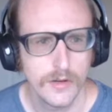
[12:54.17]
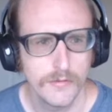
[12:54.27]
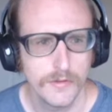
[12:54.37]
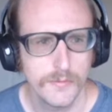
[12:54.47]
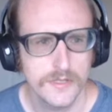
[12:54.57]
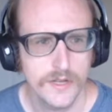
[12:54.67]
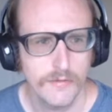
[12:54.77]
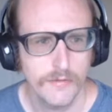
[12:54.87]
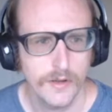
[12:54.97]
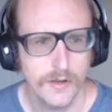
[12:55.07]
Vim is
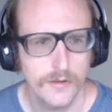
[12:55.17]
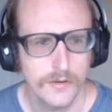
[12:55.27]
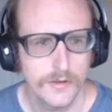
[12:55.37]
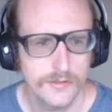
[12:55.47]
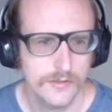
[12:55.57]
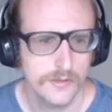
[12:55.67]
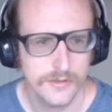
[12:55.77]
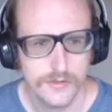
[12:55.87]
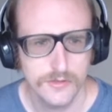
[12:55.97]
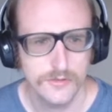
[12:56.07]
not found, so I'll
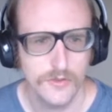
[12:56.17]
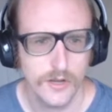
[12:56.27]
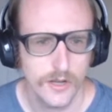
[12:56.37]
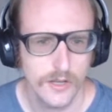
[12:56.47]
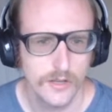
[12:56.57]
just use vi.